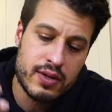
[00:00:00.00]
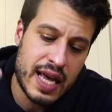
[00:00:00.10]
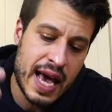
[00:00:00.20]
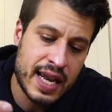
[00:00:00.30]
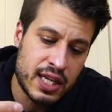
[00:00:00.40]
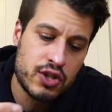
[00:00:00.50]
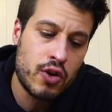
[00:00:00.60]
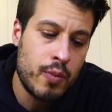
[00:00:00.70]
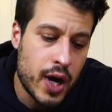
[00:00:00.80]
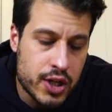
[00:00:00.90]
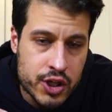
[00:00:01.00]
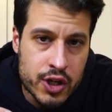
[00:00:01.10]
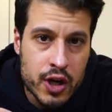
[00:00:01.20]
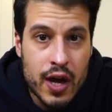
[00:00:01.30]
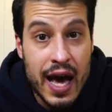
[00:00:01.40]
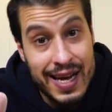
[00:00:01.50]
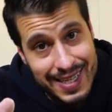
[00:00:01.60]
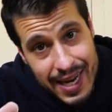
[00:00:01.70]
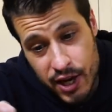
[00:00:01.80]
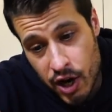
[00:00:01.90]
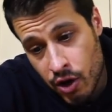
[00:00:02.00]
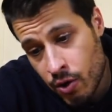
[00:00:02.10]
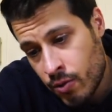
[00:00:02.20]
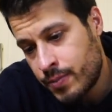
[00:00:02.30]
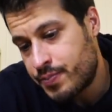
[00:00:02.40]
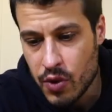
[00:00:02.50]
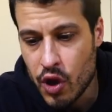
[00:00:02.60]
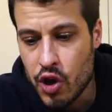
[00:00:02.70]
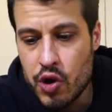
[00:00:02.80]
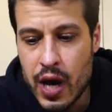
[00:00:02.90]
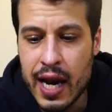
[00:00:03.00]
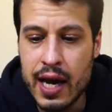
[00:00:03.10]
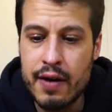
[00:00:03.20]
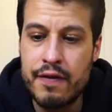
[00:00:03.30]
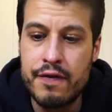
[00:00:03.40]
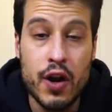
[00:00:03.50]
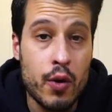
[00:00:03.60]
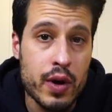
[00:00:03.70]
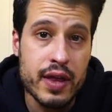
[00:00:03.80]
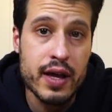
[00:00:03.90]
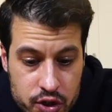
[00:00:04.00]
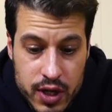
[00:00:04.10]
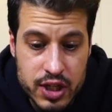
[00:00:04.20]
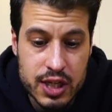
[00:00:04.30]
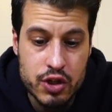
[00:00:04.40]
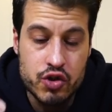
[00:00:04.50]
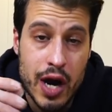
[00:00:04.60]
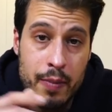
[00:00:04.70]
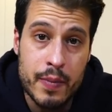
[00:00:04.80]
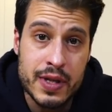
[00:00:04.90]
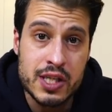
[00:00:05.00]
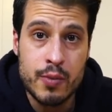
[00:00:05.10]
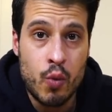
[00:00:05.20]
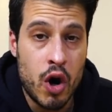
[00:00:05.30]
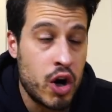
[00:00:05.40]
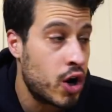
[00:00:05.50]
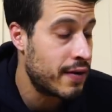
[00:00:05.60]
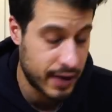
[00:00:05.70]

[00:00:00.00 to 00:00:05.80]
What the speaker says: was adding so much as I go. You gotta flow with it. So let's just drop them in some water. I've